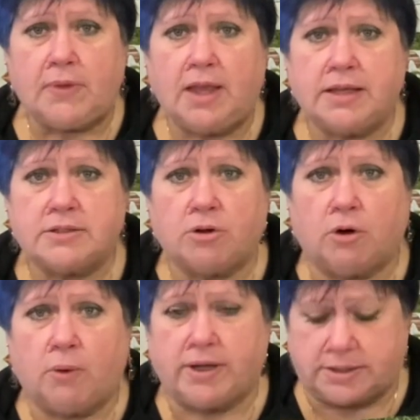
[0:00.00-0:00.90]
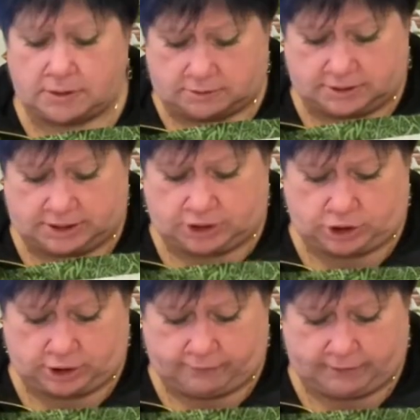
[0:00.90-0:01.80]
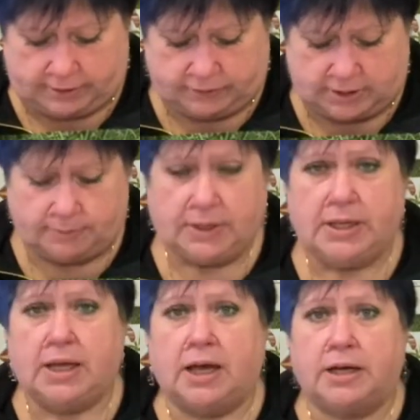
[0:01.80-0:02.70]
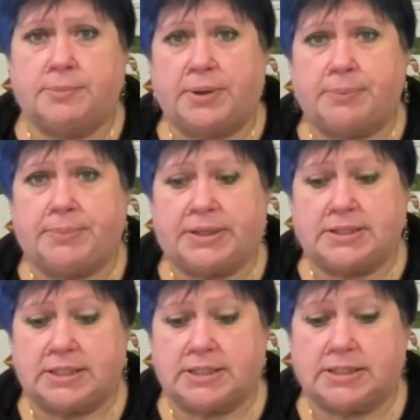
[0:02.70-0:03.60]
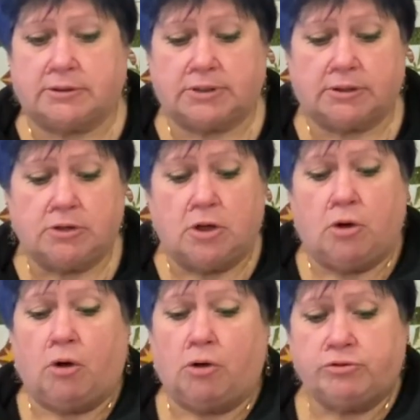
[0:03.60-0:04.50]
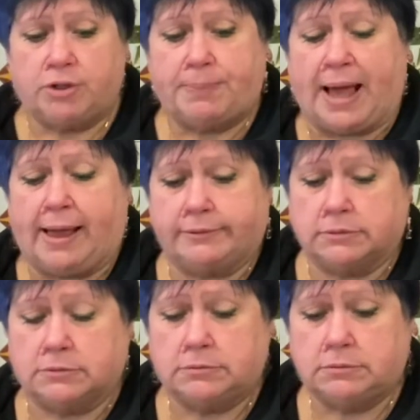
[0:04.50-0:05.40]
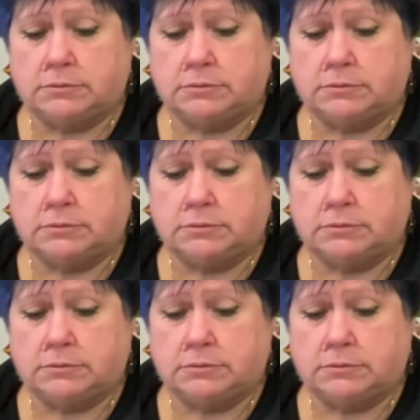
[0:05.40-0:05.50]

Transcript: he's got quite dark stitching around him and a bit of beard detail. Now, on the pattern,